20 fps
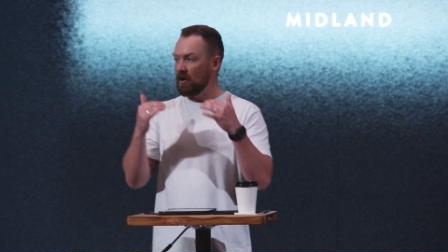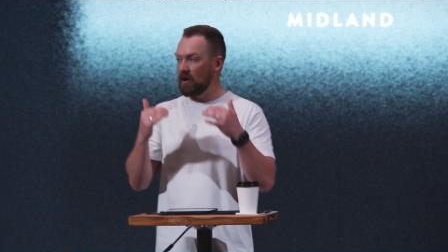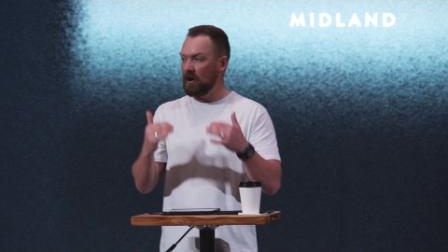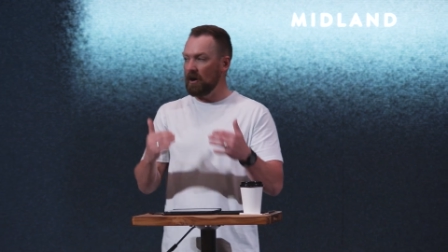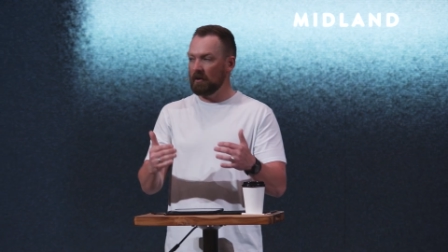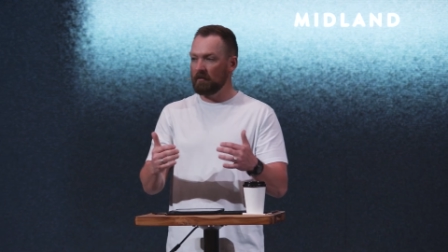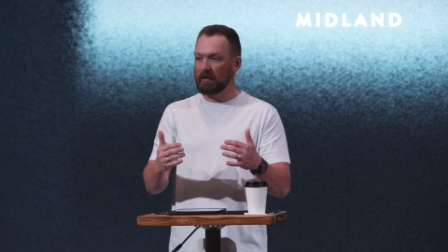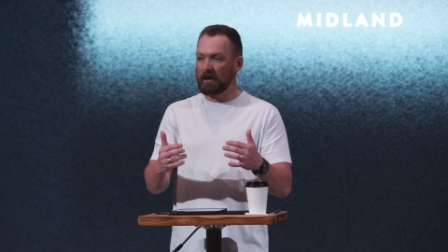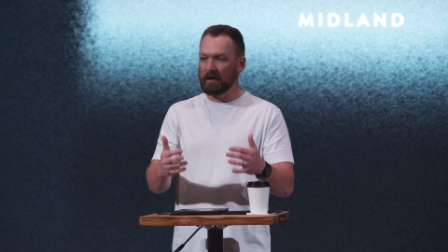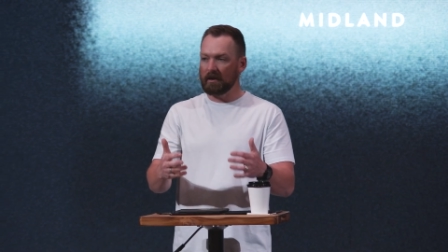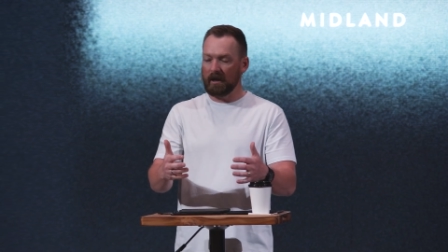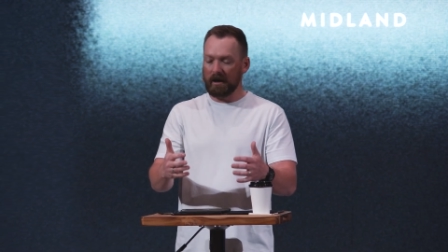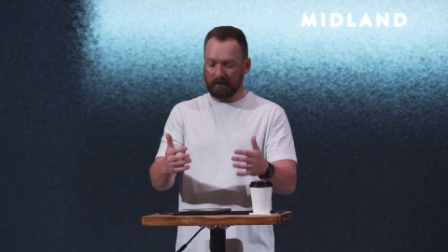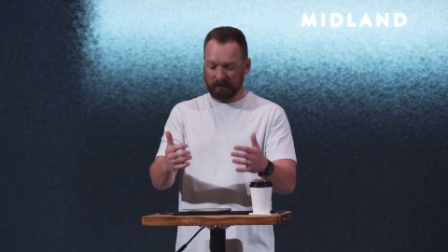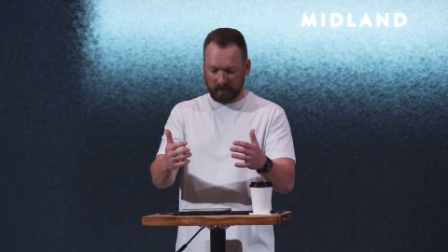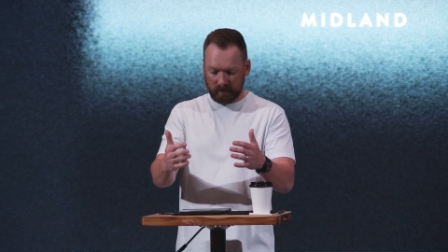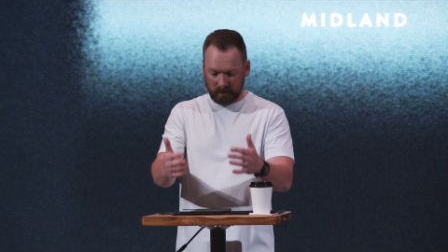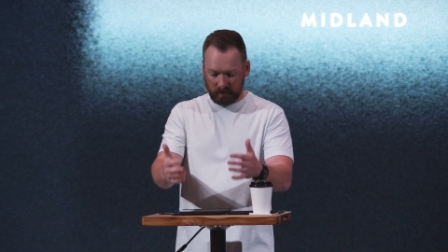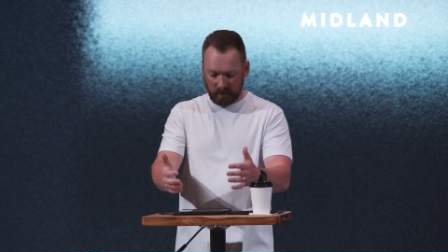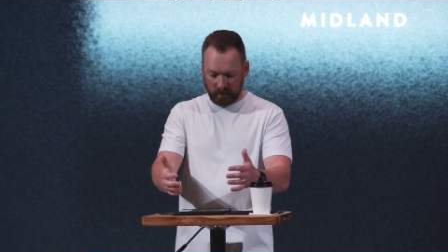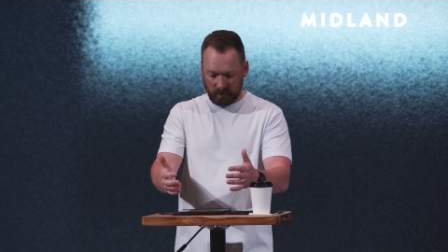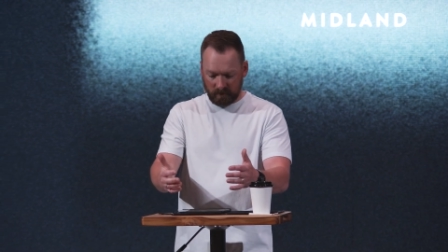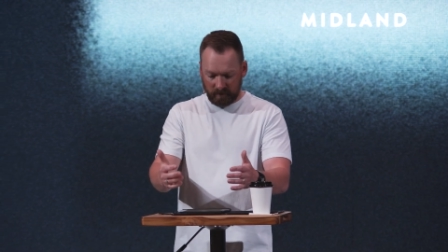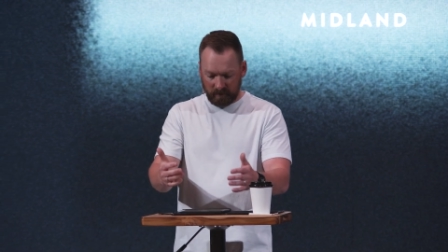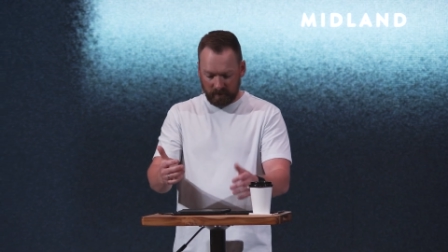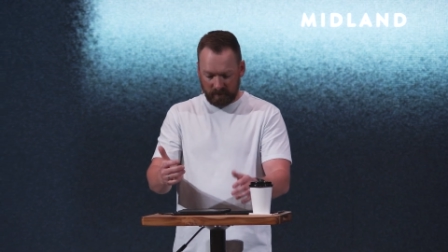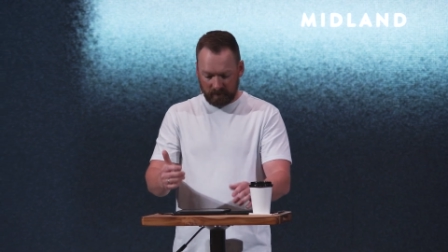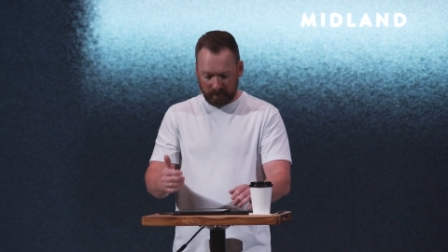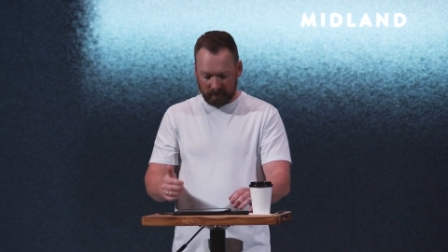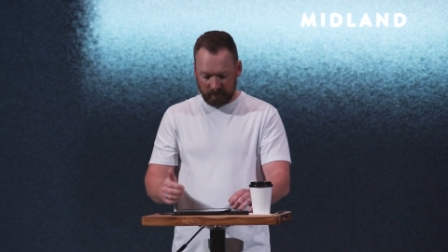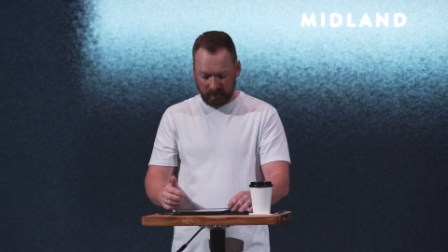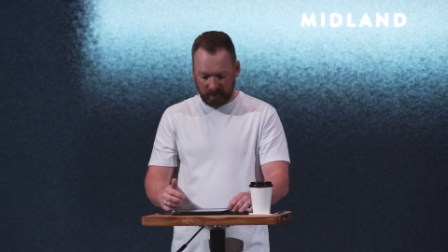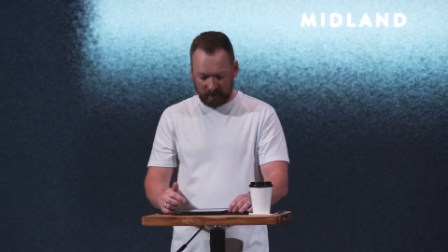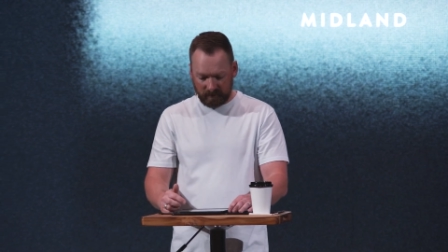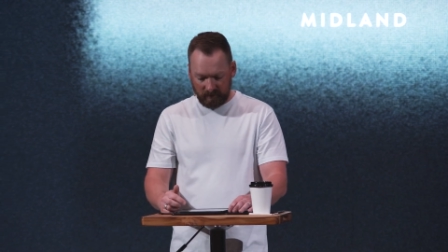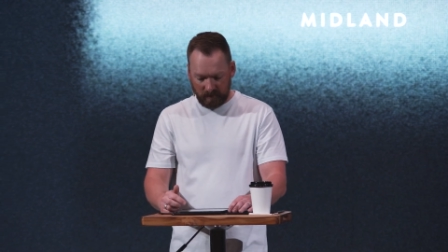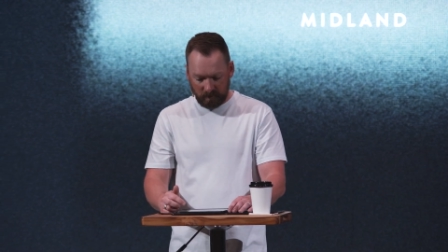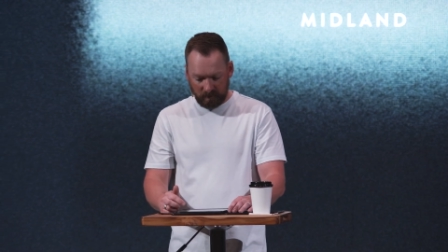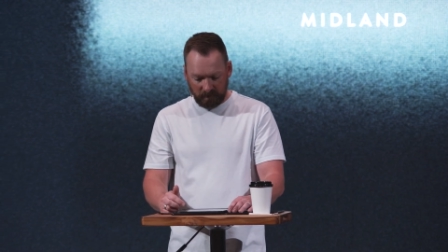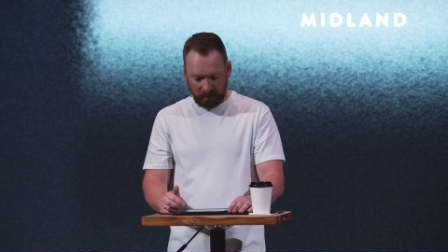on my life to do the things that are
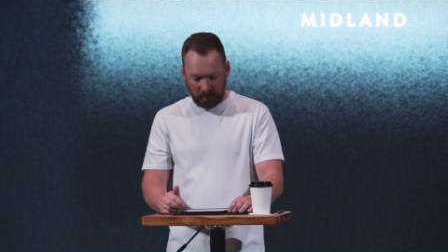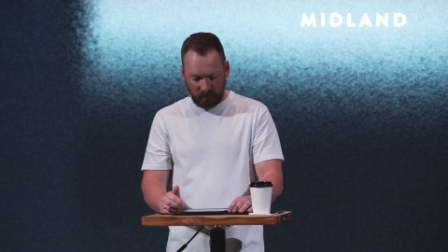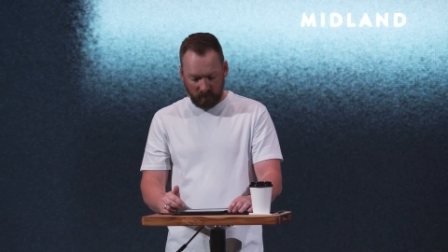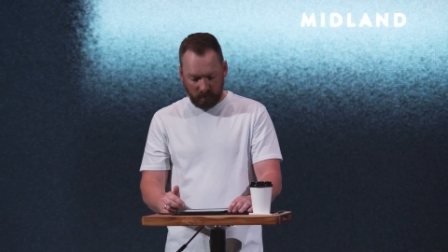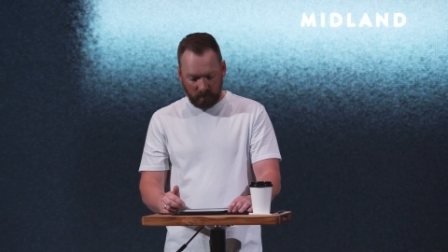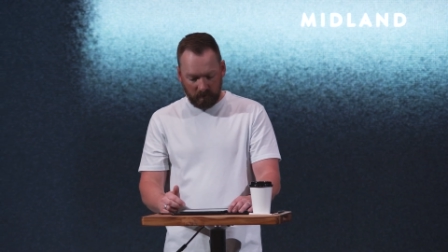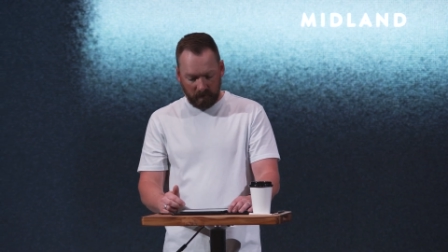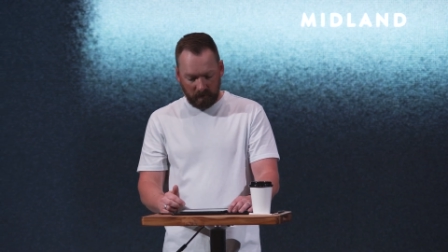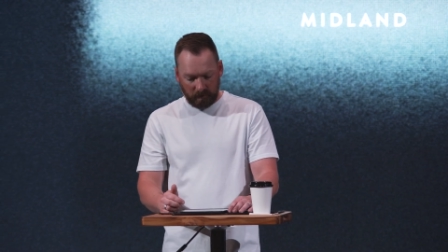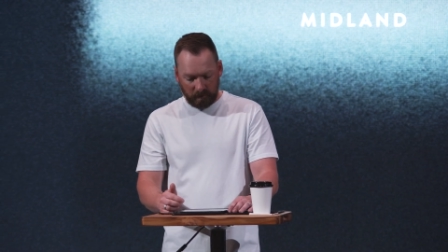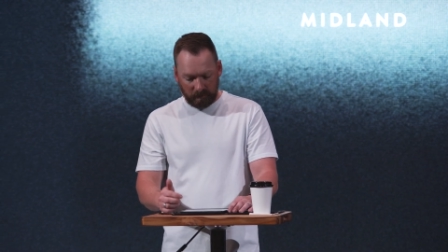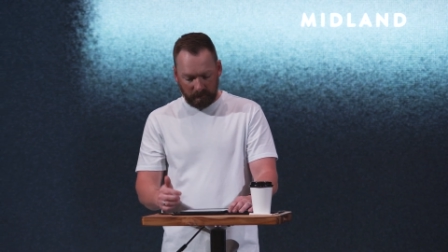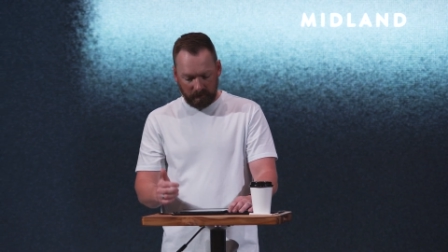set before me.